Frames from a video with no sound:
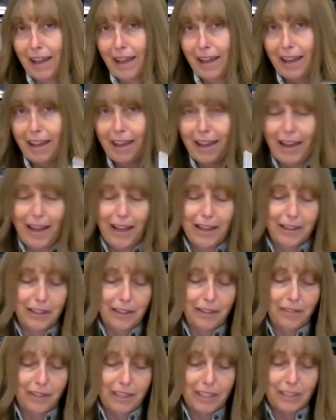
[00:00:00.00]
And I
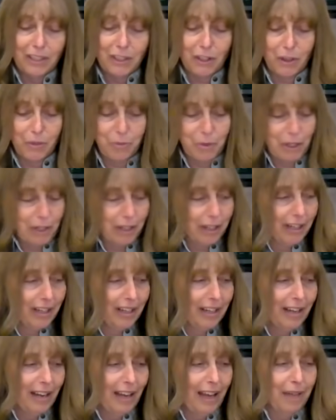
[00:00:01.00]
love that scripture, and